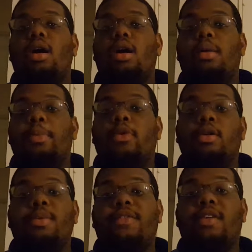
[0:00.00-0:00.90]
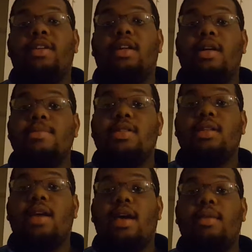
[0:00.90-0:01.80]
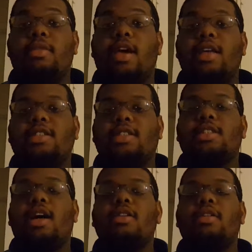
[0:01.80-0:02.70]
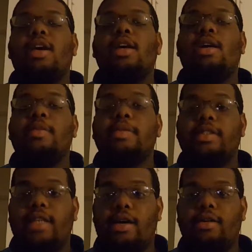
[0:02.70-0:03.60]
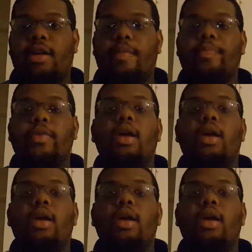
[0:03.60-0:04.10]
I'm going to preview the Clemson game, the ACC title game coming up this Saturday,